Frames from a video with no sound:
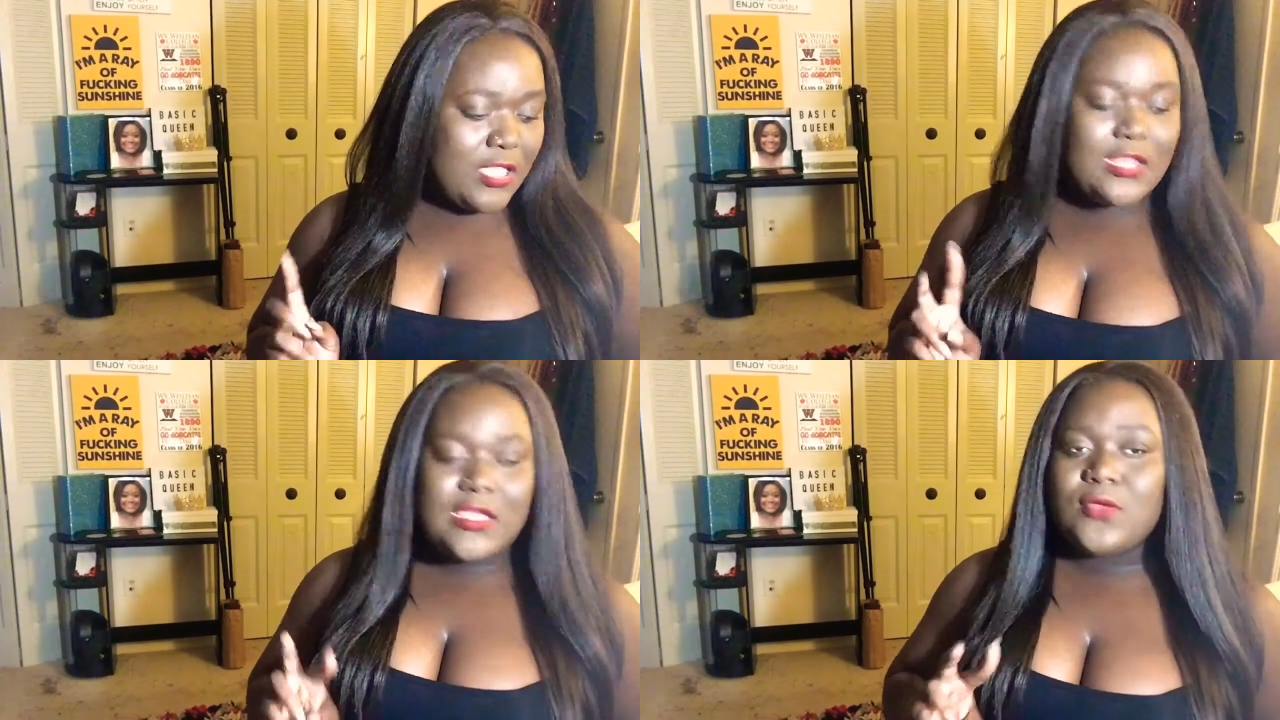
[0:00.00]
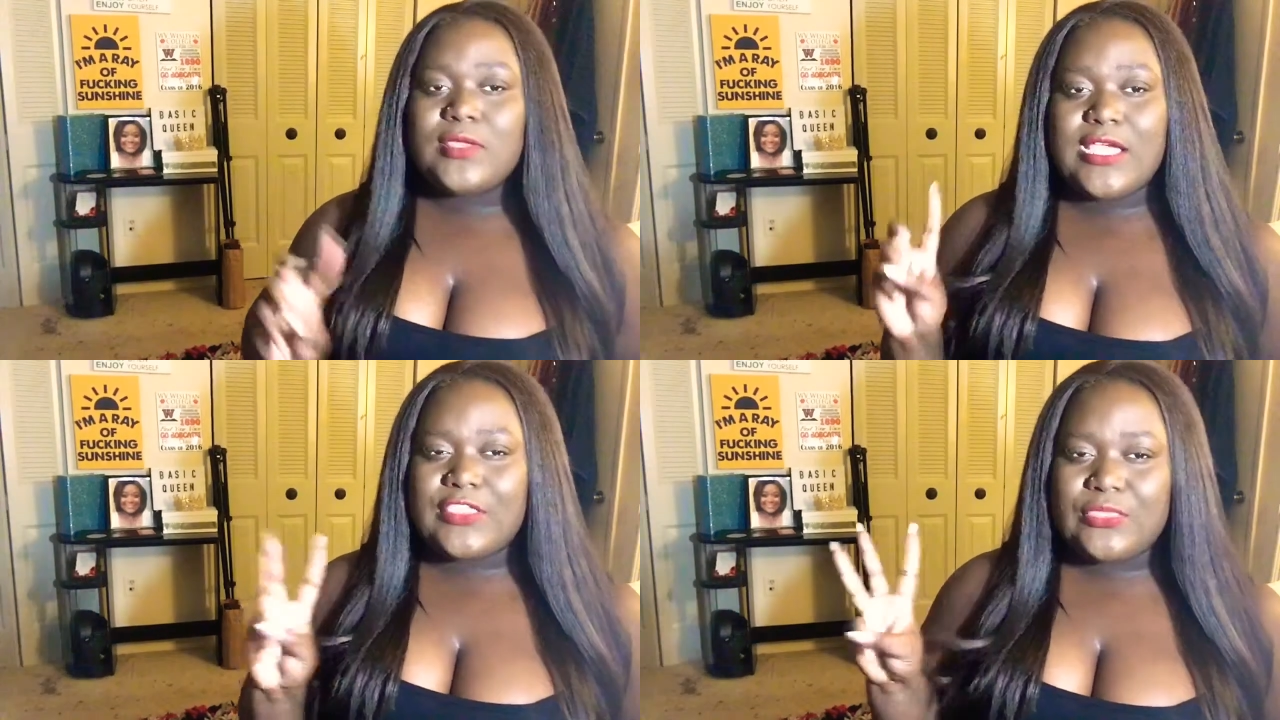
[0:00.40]
and i
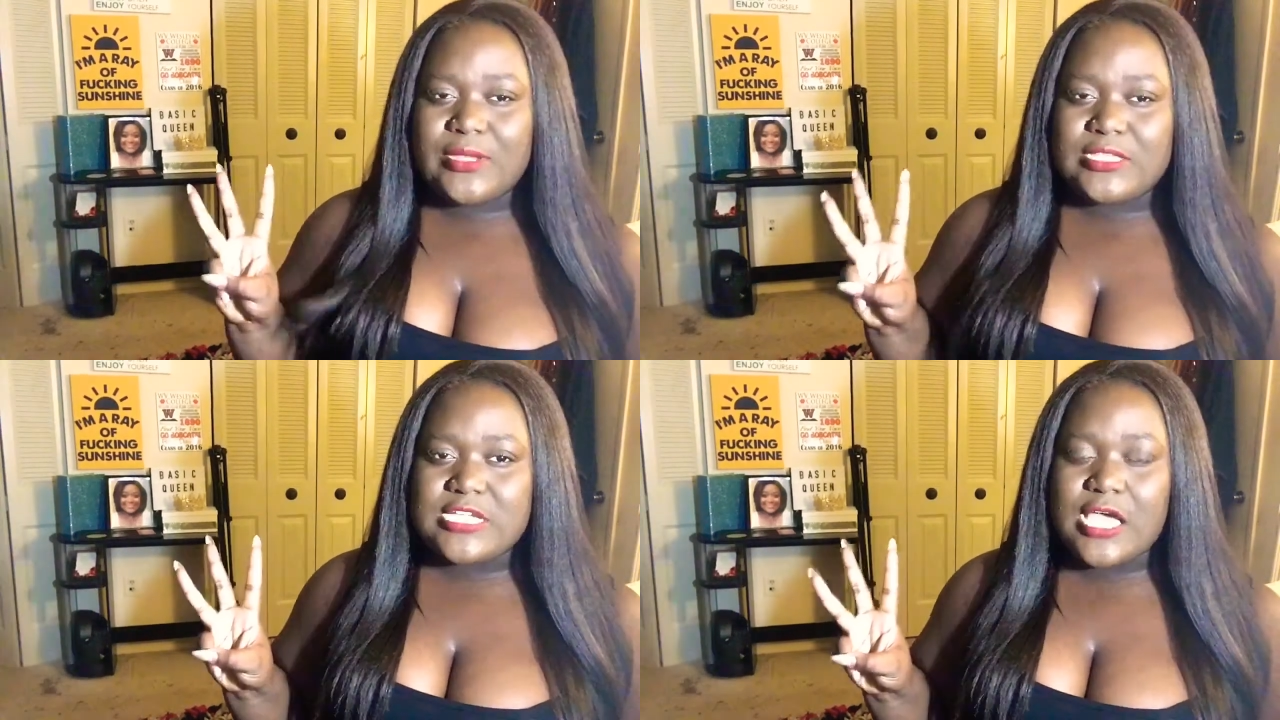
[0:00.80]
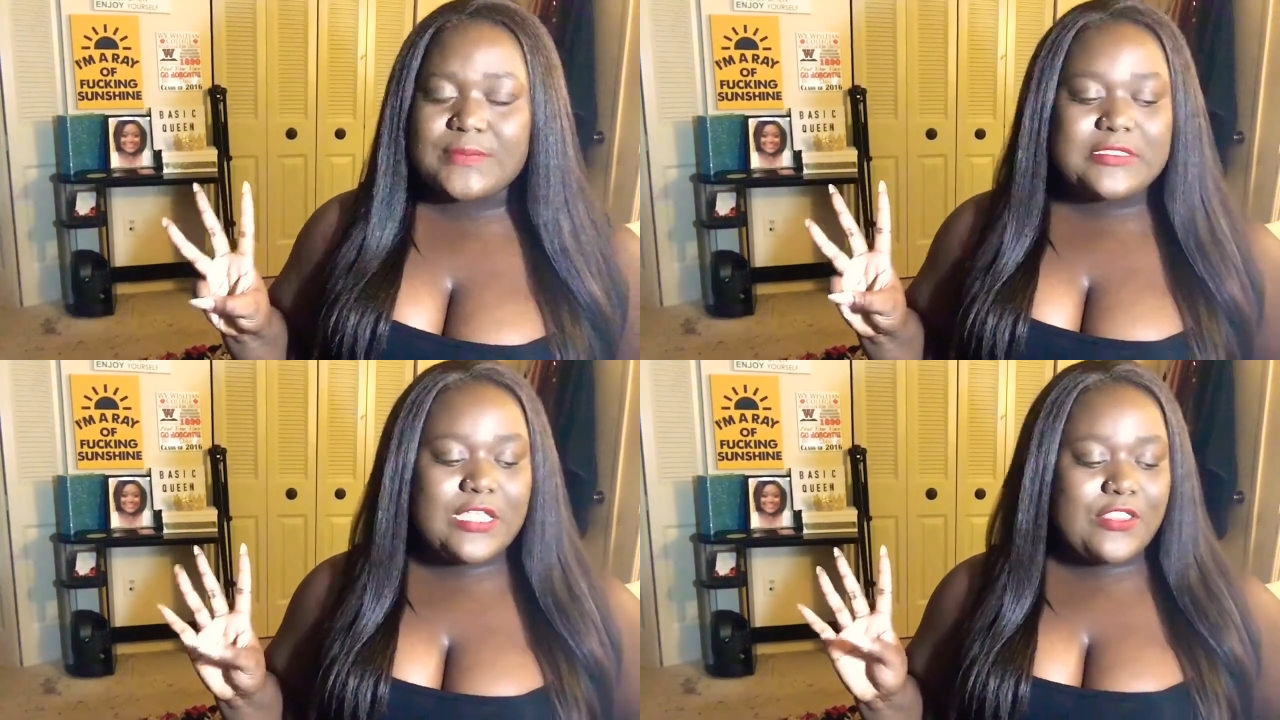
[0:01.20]
only got three
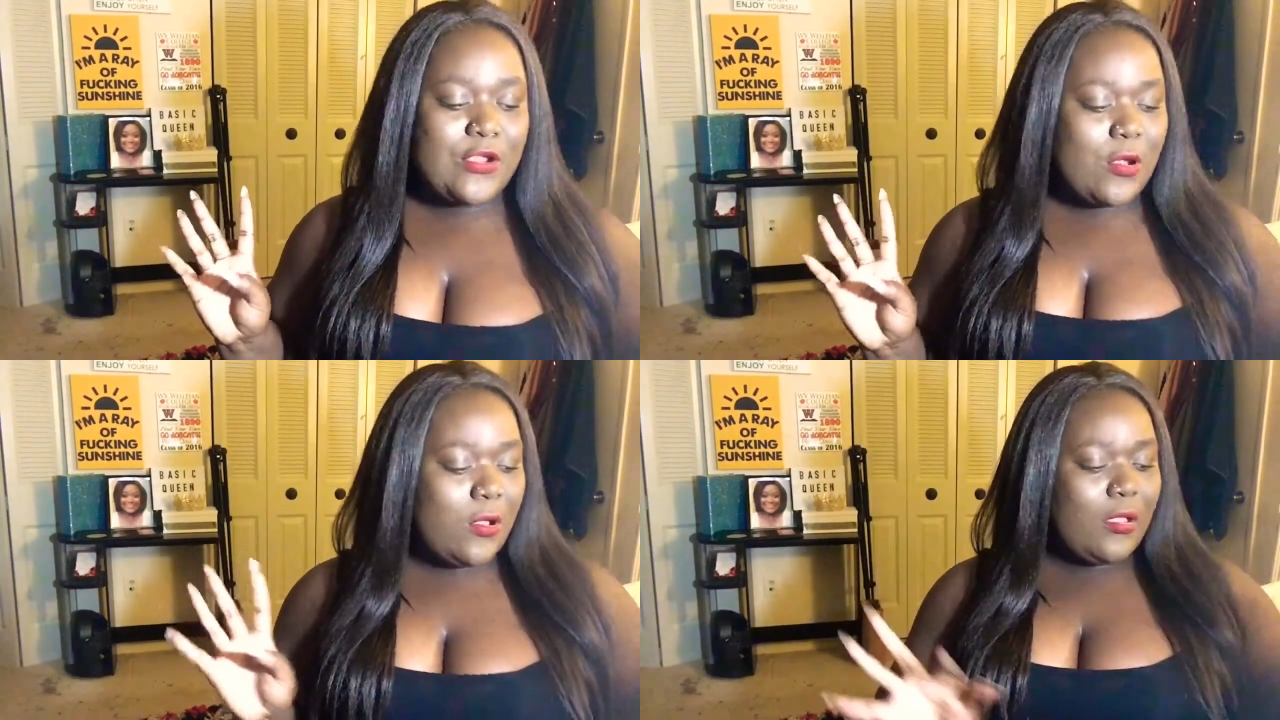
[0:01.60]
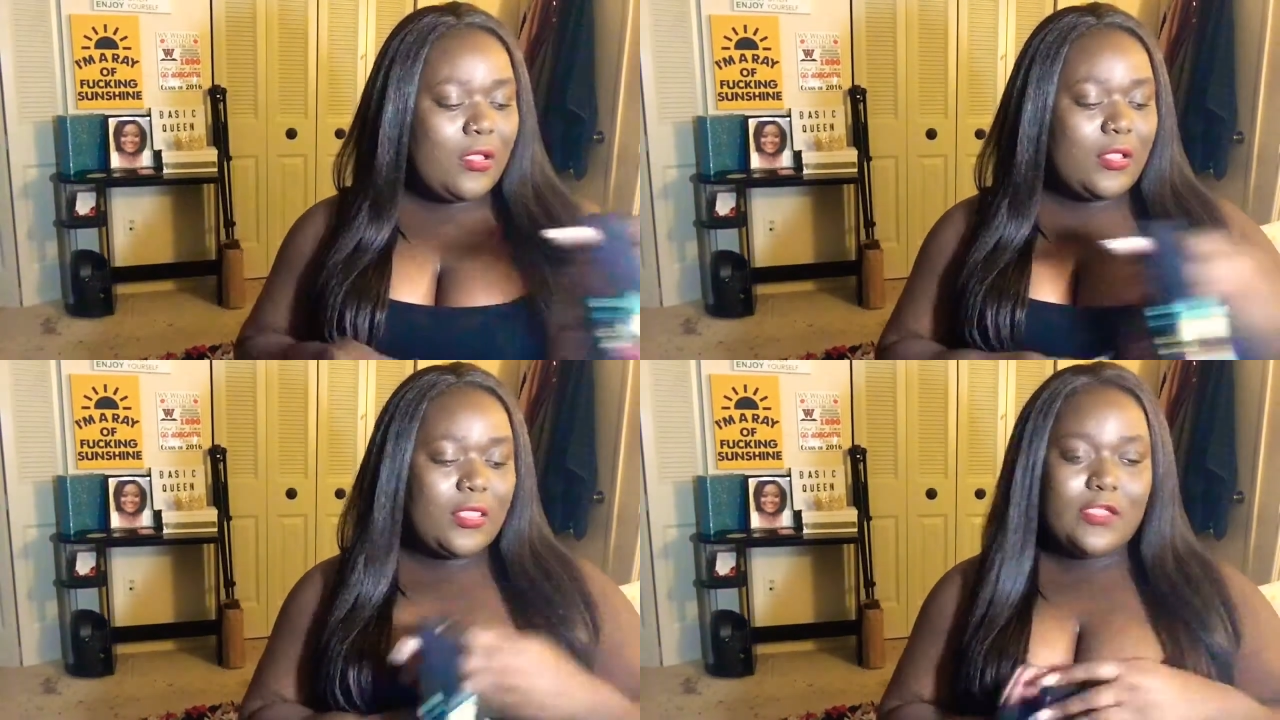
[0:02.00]
tops and they're
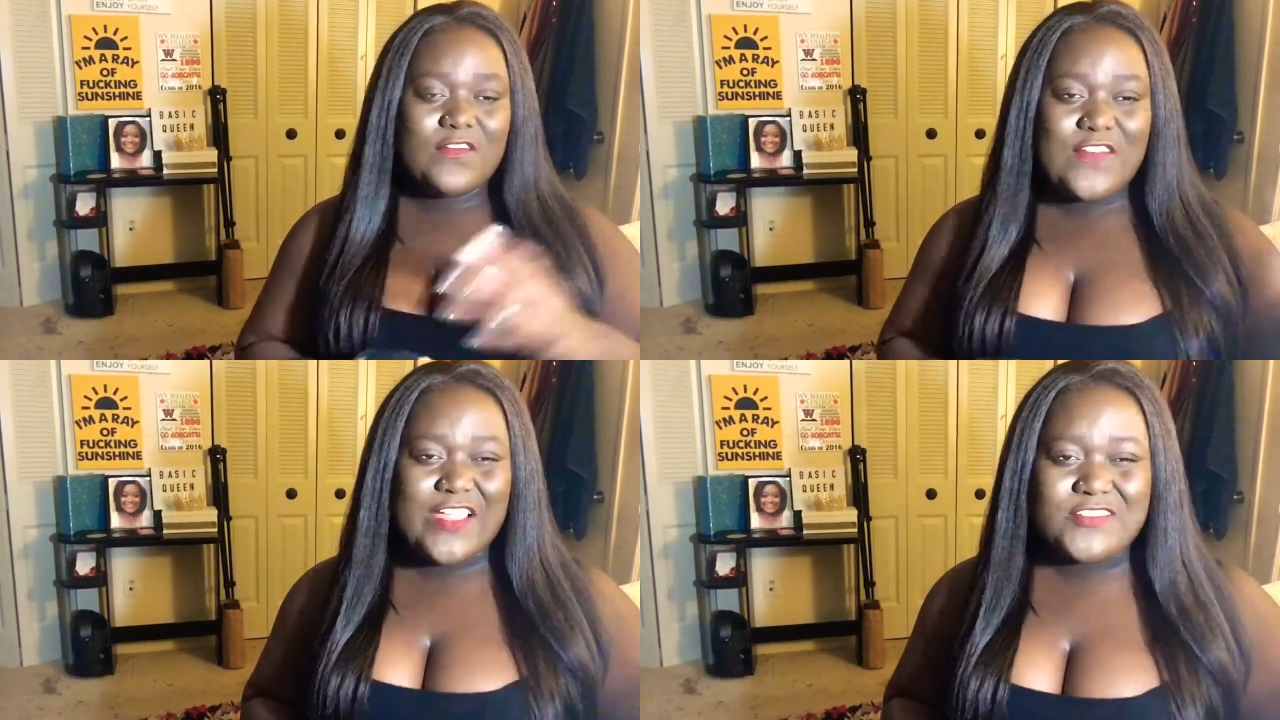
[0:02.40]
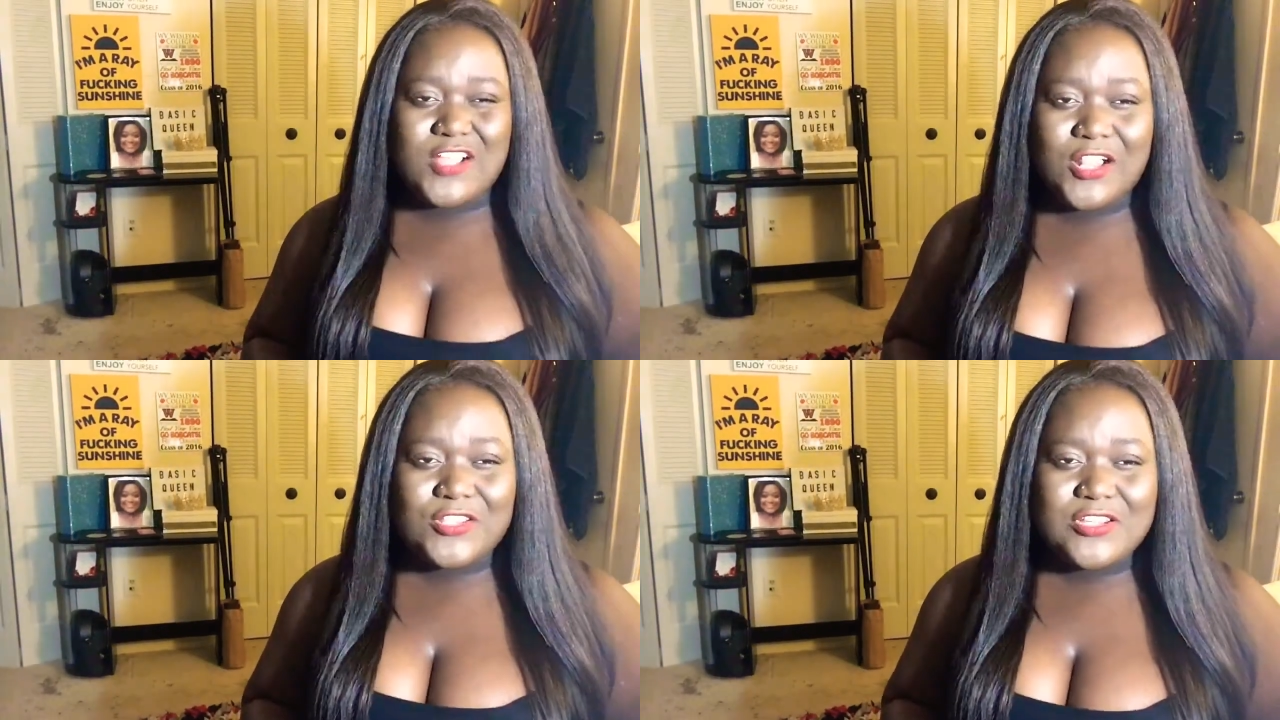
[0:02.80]
all five
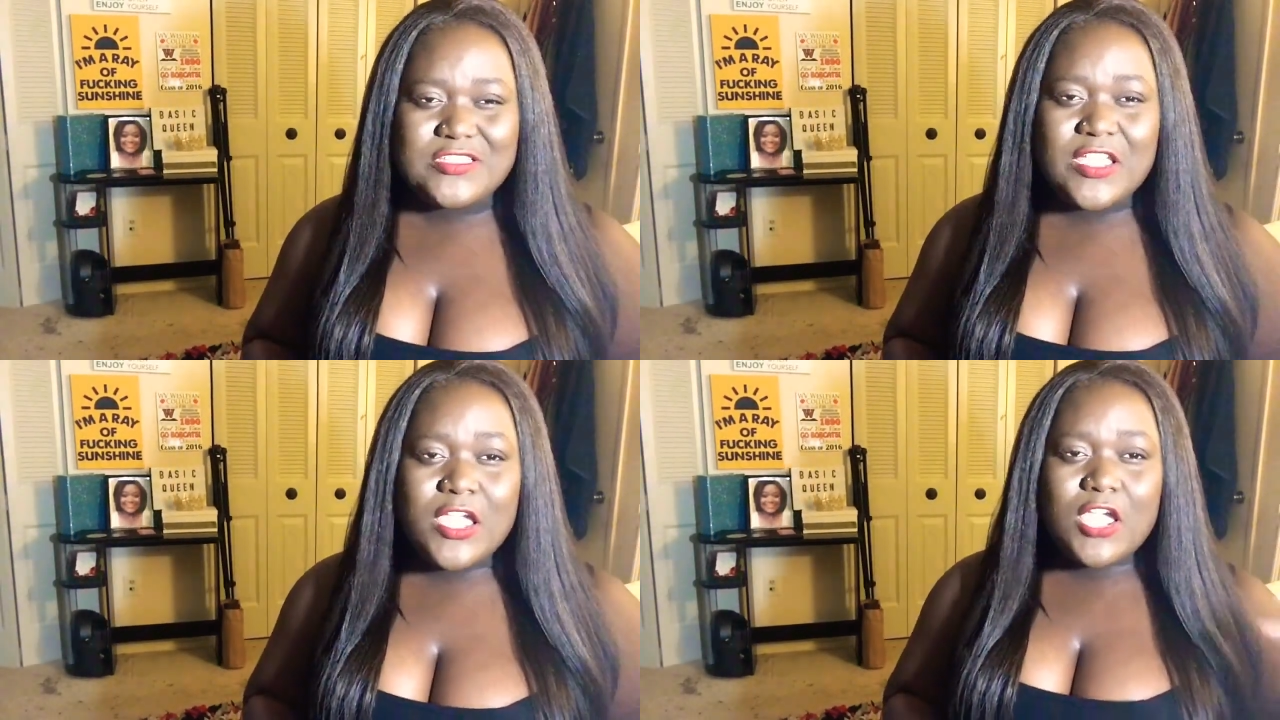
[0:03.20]
dollars